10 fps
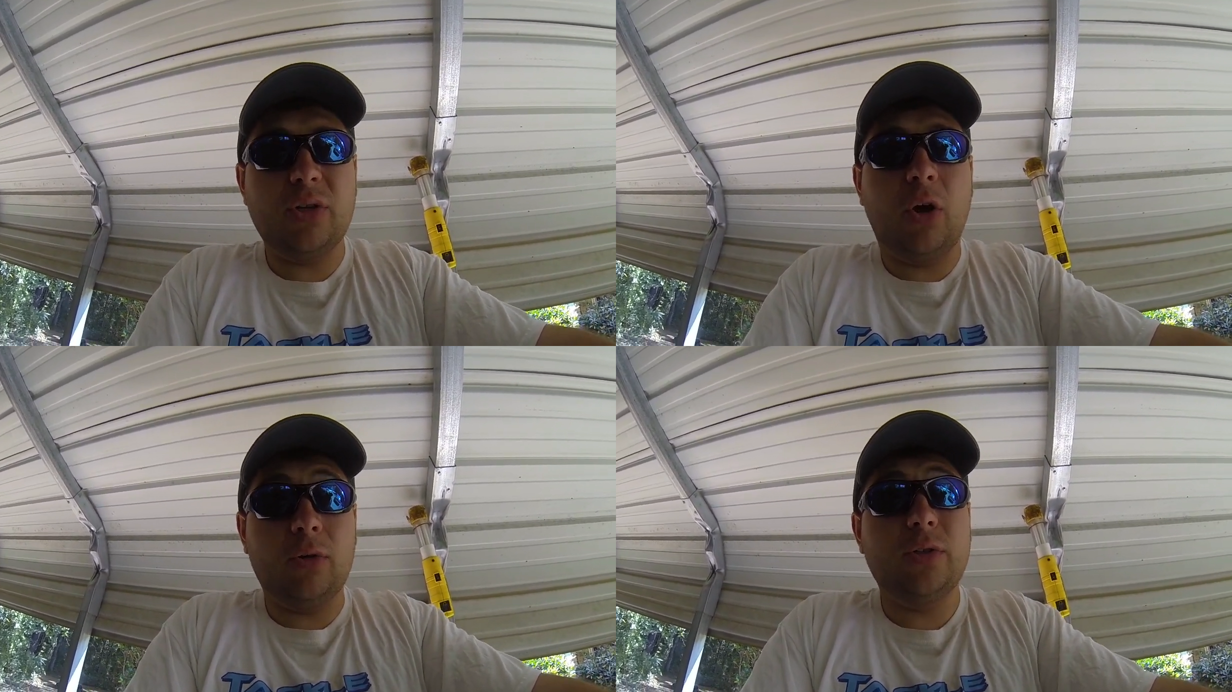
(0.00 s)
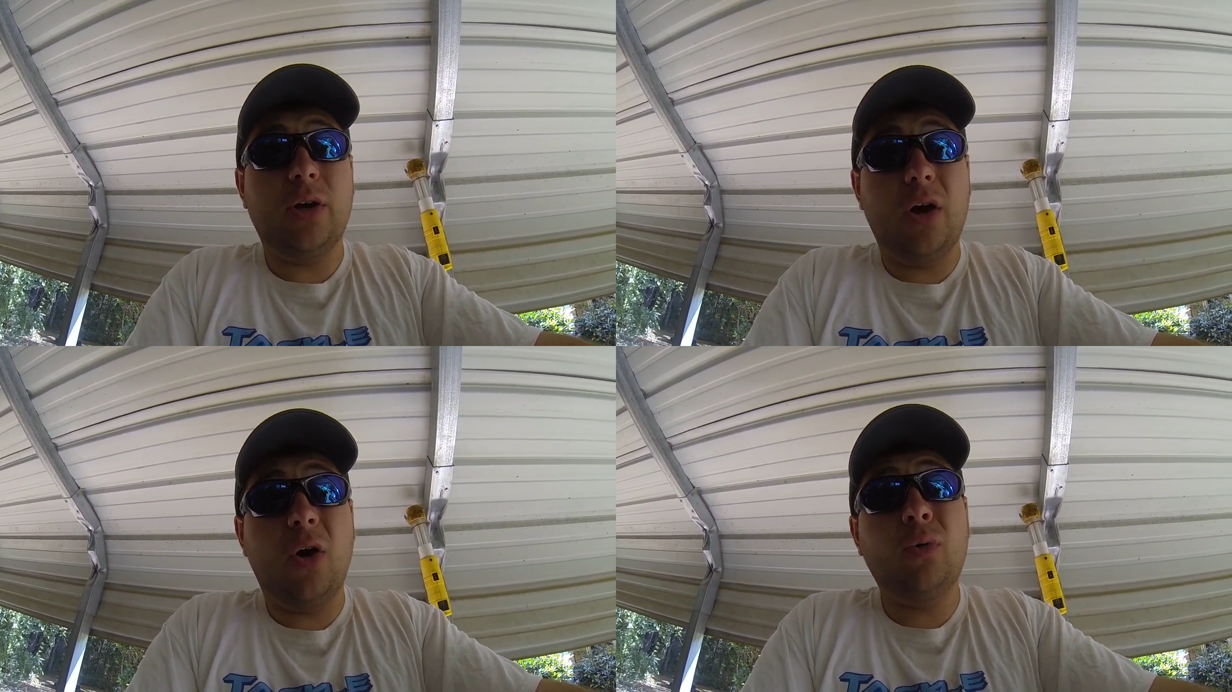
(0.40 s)

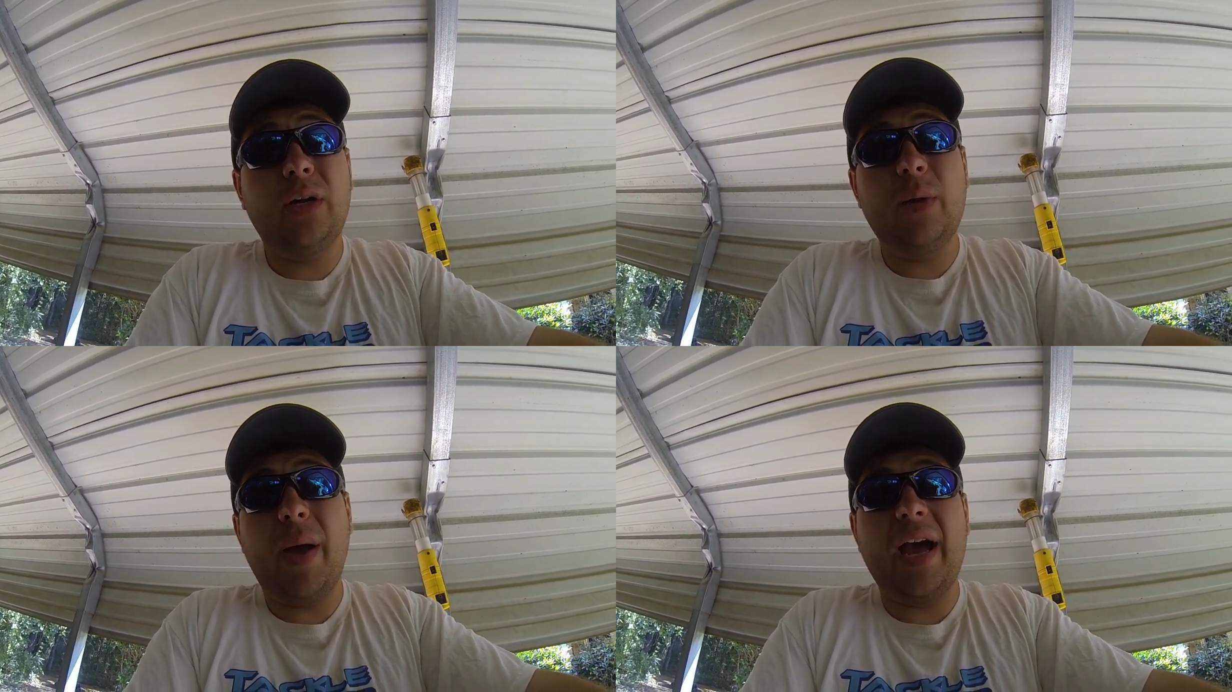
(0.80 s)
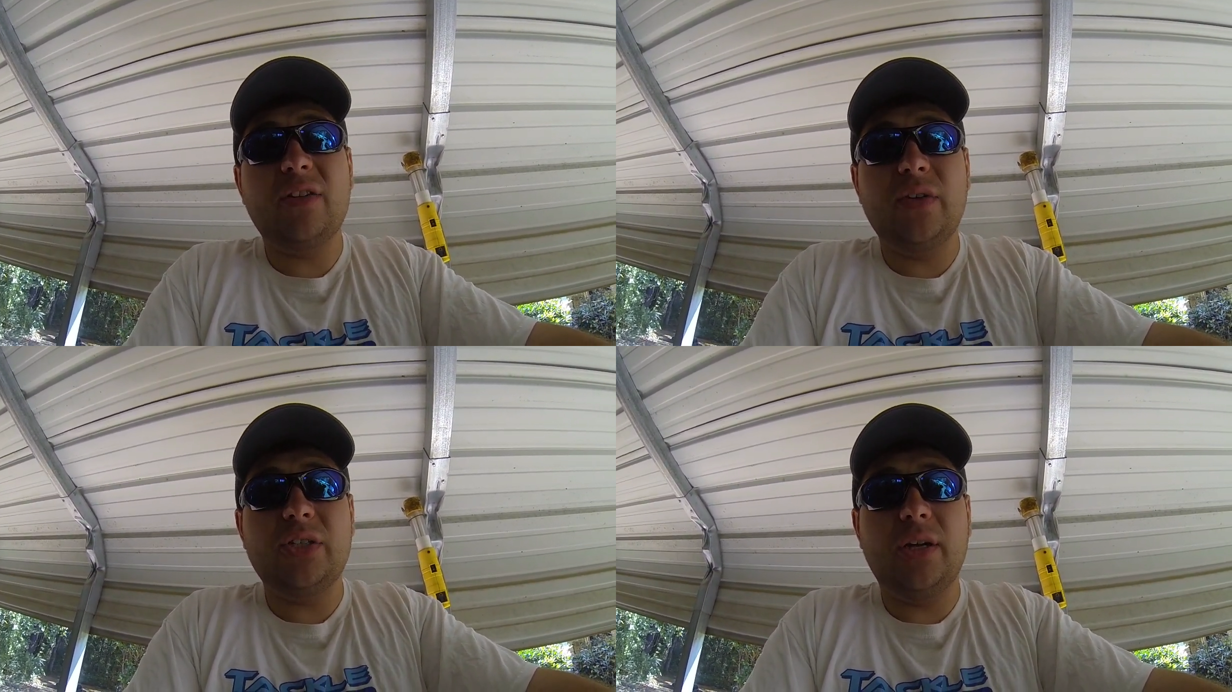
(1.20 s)
only
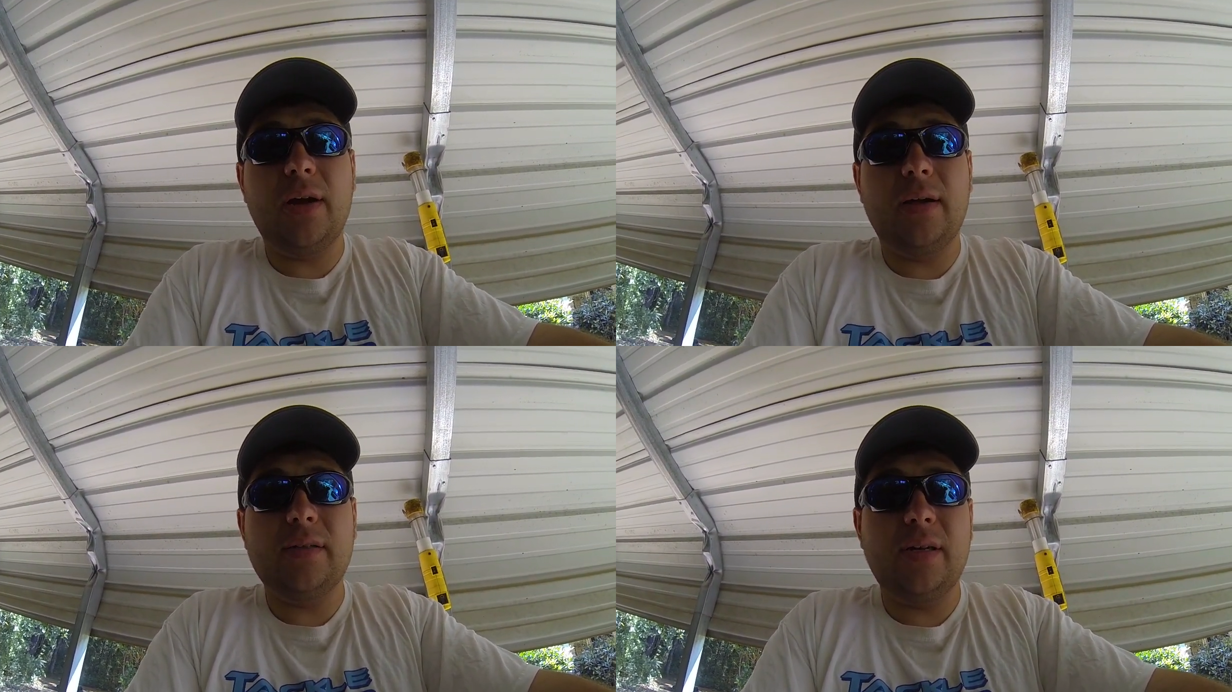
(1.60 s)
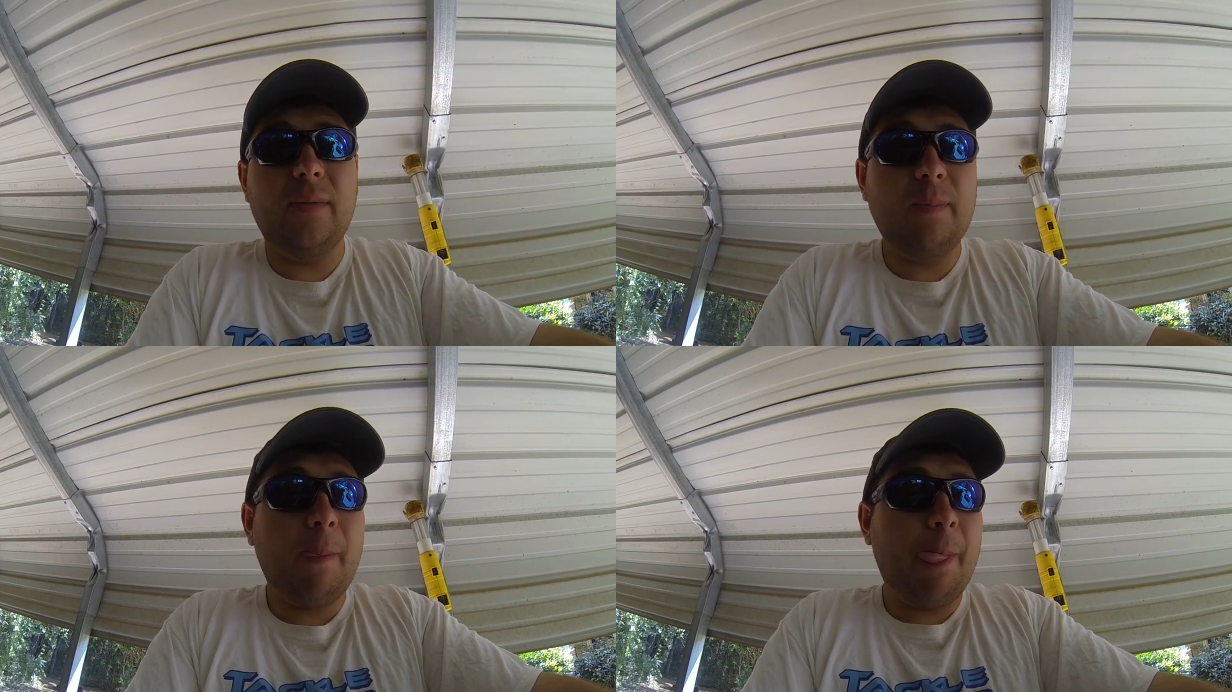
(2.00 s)
bass fishing content.